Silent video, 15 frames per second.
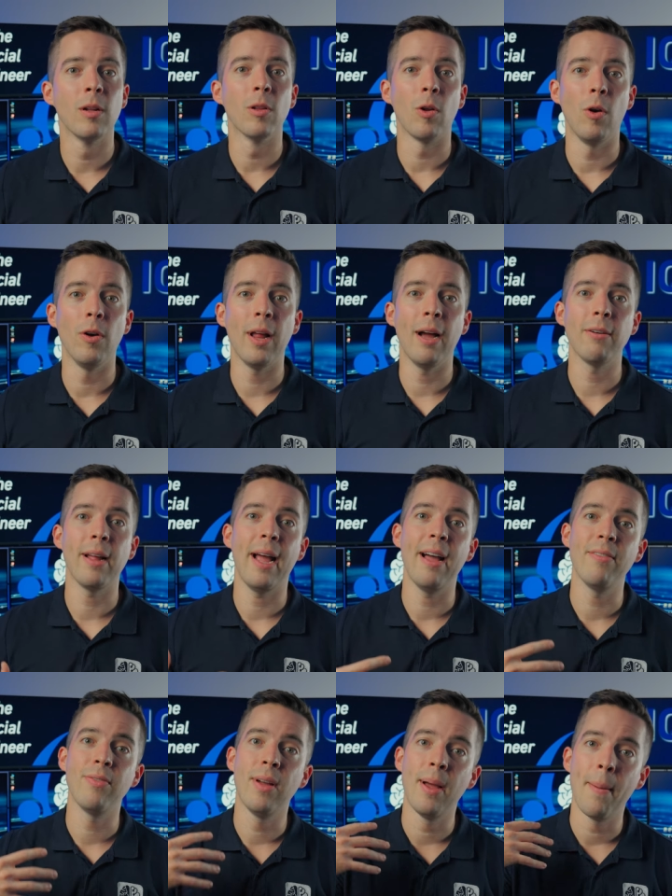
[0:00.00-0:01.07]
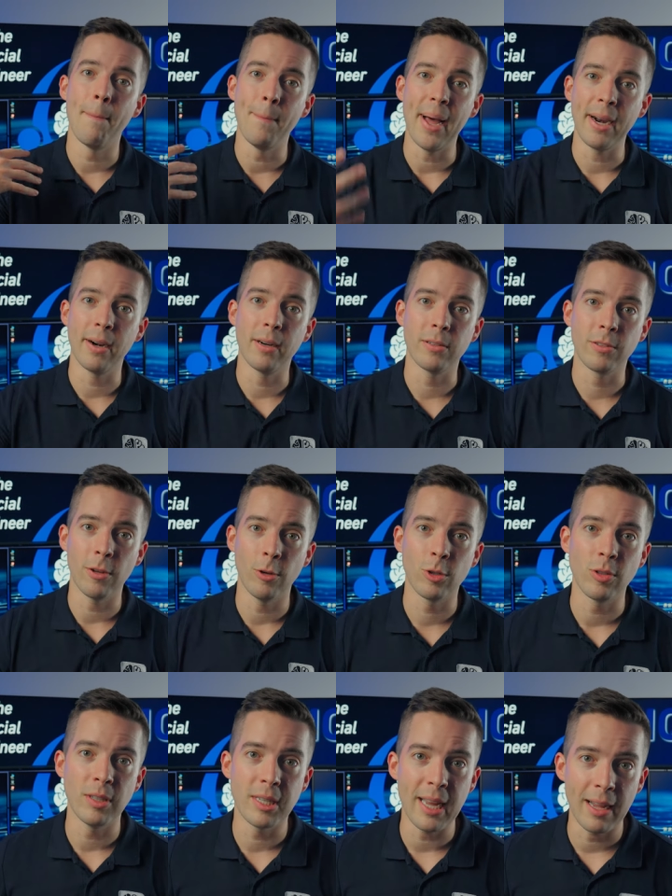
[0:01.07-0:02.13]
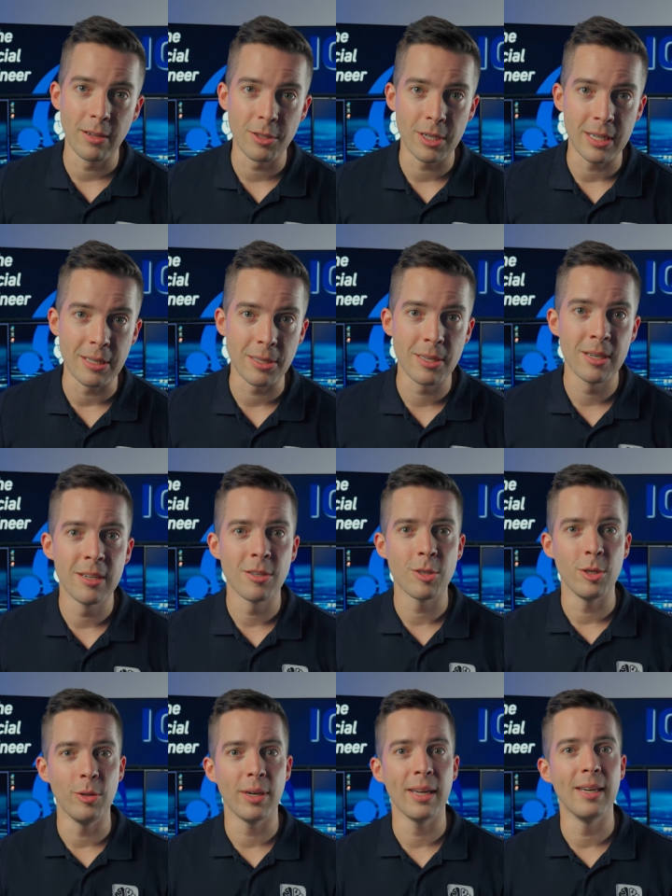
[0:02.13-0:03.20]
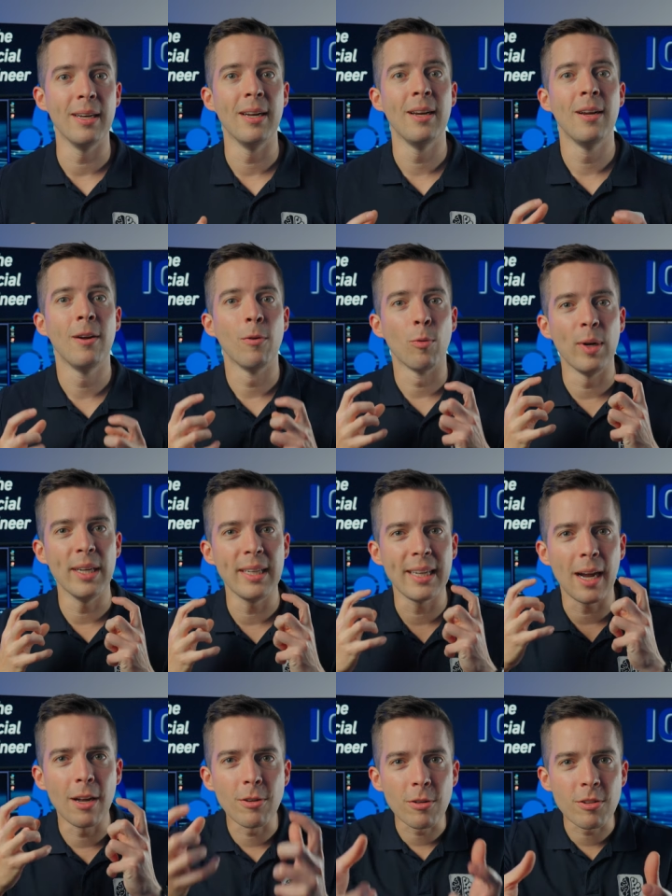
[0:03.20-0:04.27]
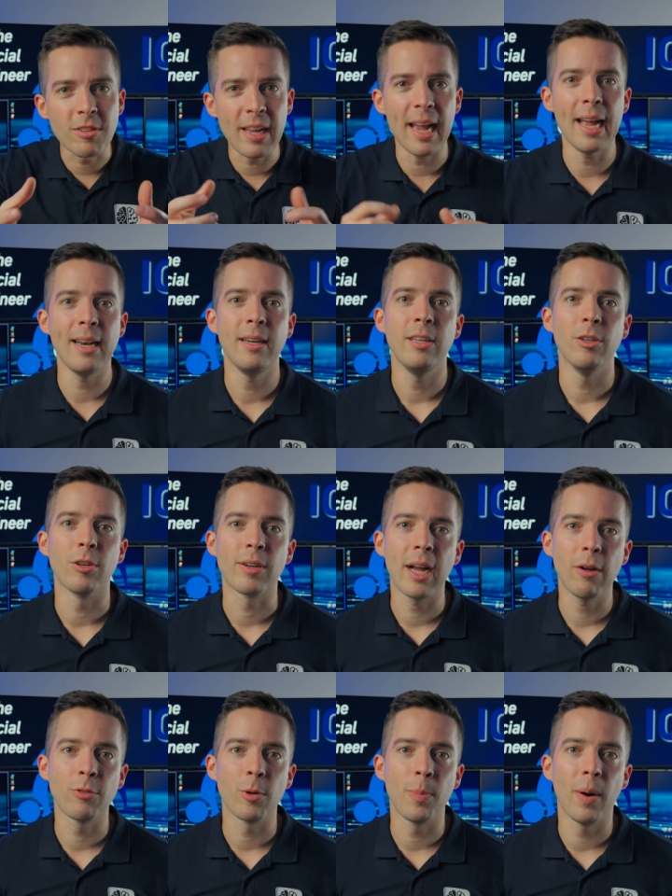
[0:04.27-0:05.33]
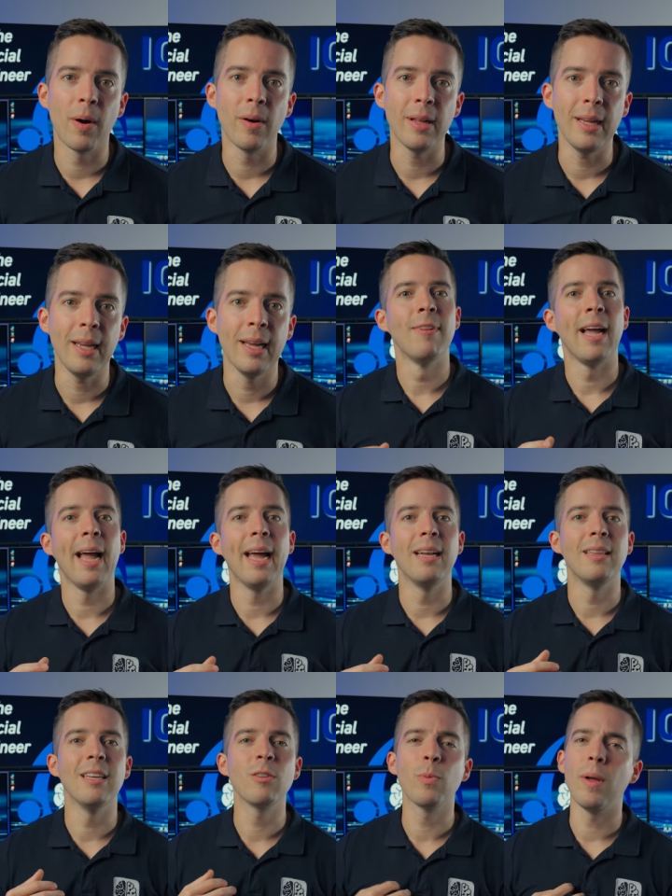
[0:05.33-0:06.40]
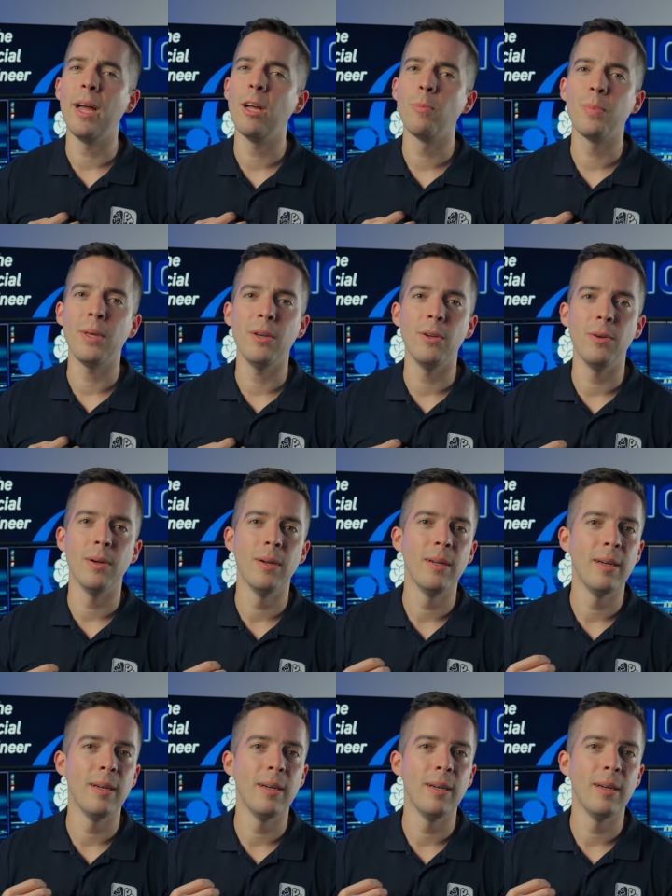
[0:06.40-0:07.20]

learn how to have better social intelligence so you can really understand your counterparty, and this will help you